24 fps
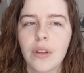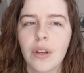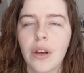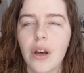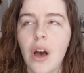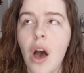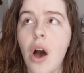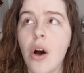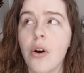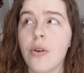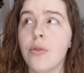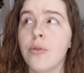
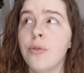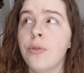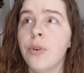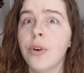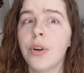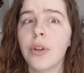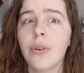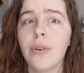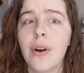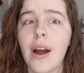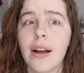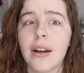oh,
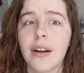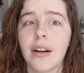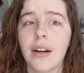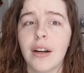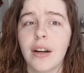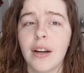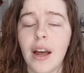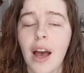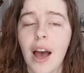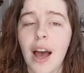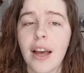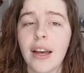for the
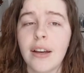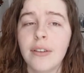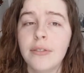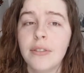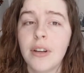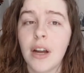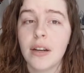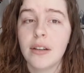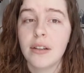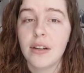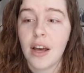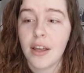record, I have
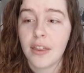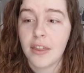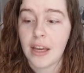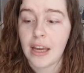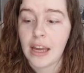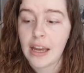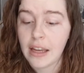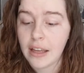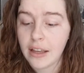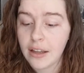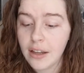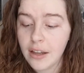done
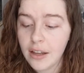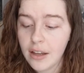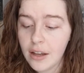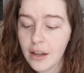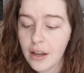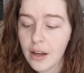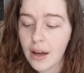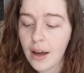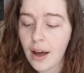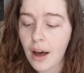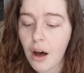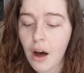nothing
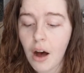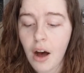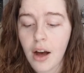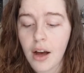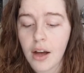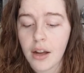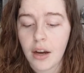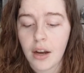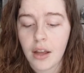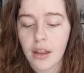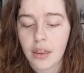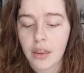
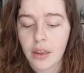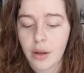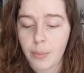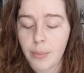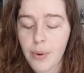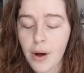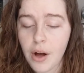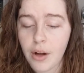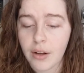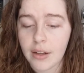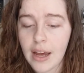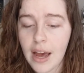on the
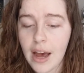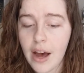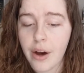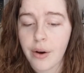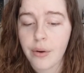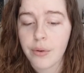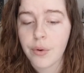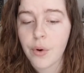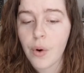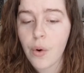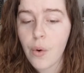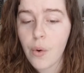ball
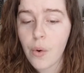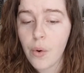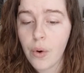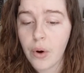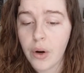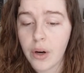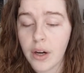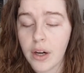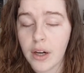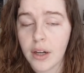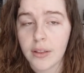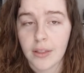gown
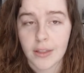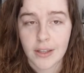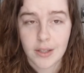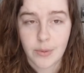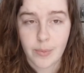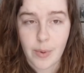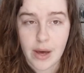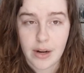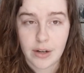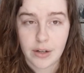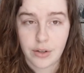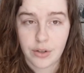or the
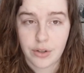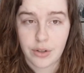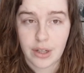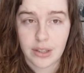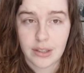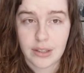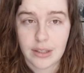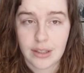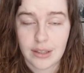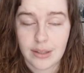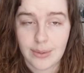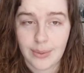Spanish
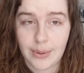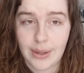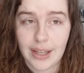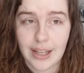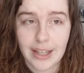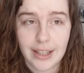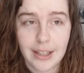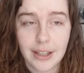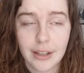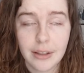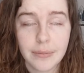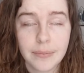dress this
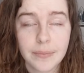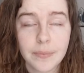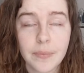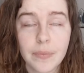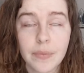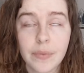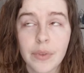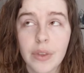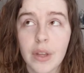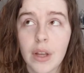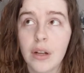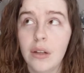week.
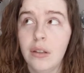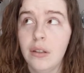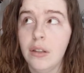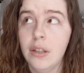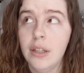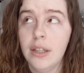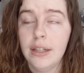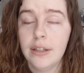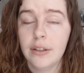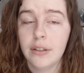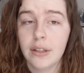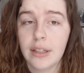
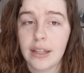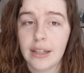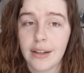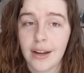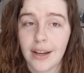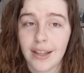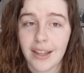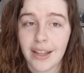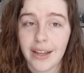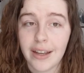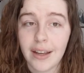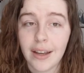Literally
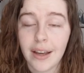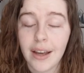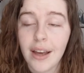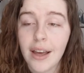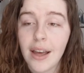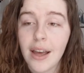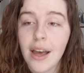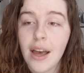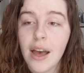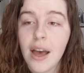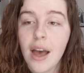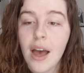nothing.
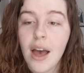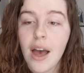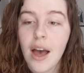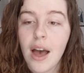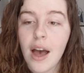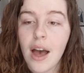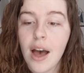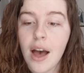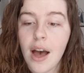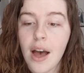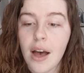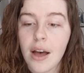
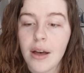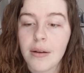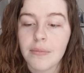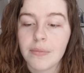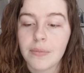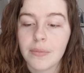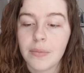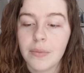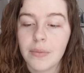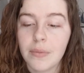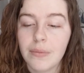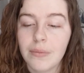
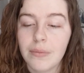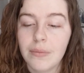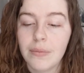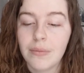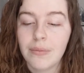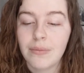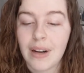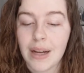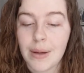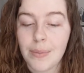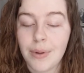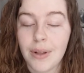
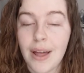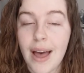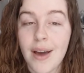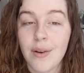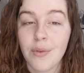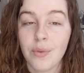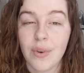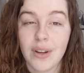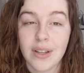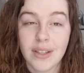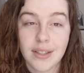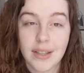My
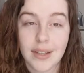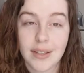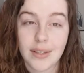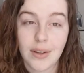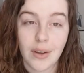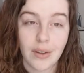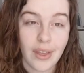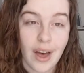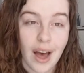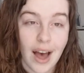plan was to sew the